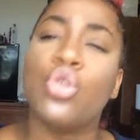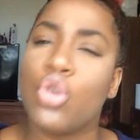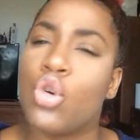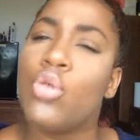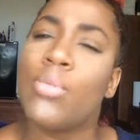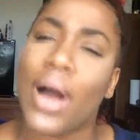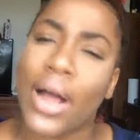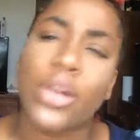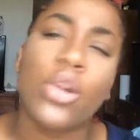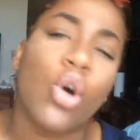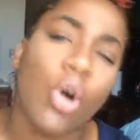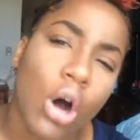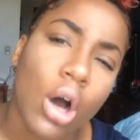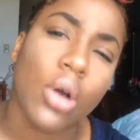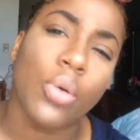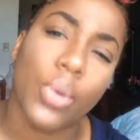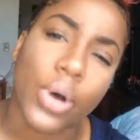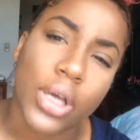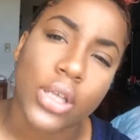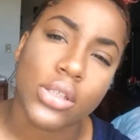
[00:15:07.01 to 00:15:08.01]
knew who my
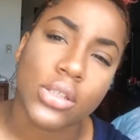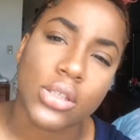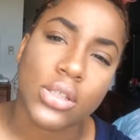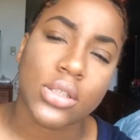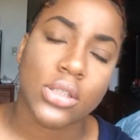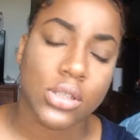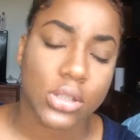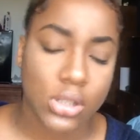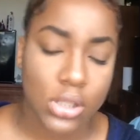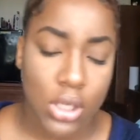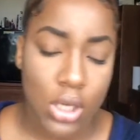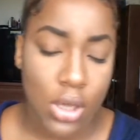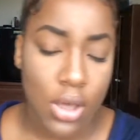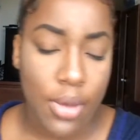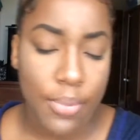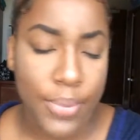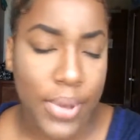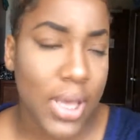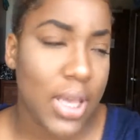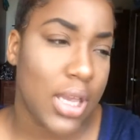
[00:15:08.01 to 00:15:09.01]
dog was.
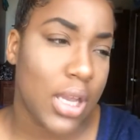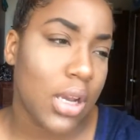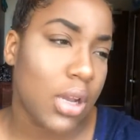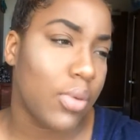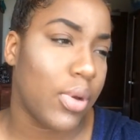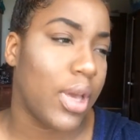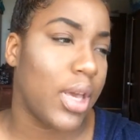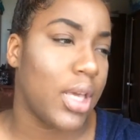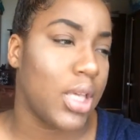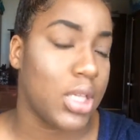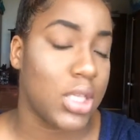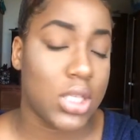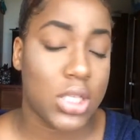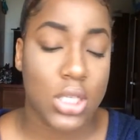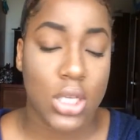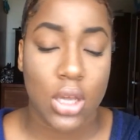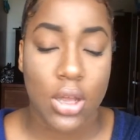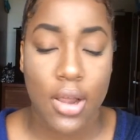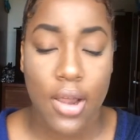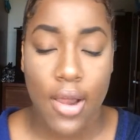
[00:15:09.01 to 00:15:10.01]
But
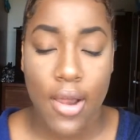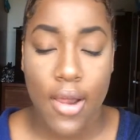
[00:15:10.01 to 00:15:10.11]
anyways,